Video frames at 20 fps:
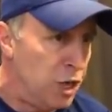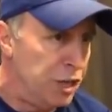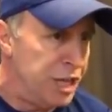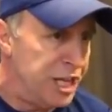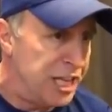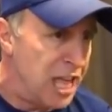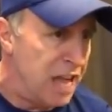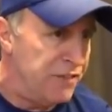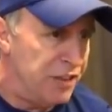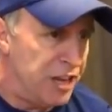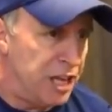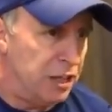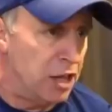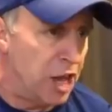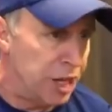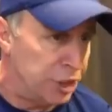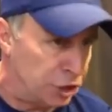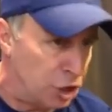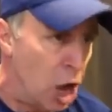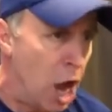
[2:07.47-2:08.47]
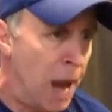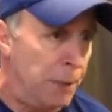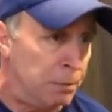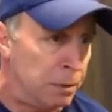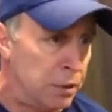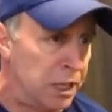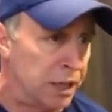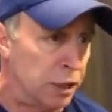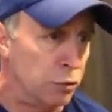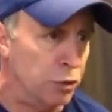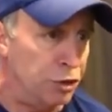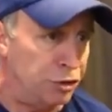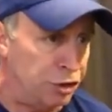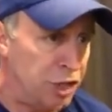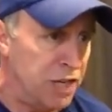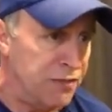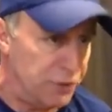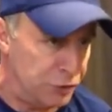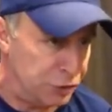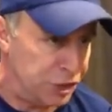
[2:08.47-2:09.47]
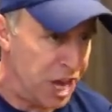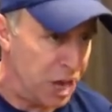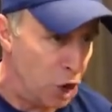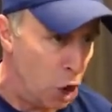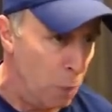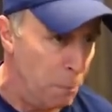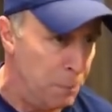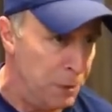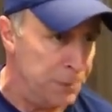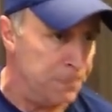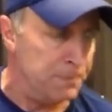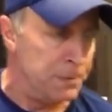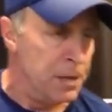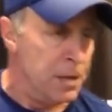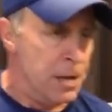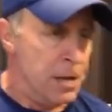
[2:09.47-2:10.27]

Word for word: really gave Eli time to let the receivers get open.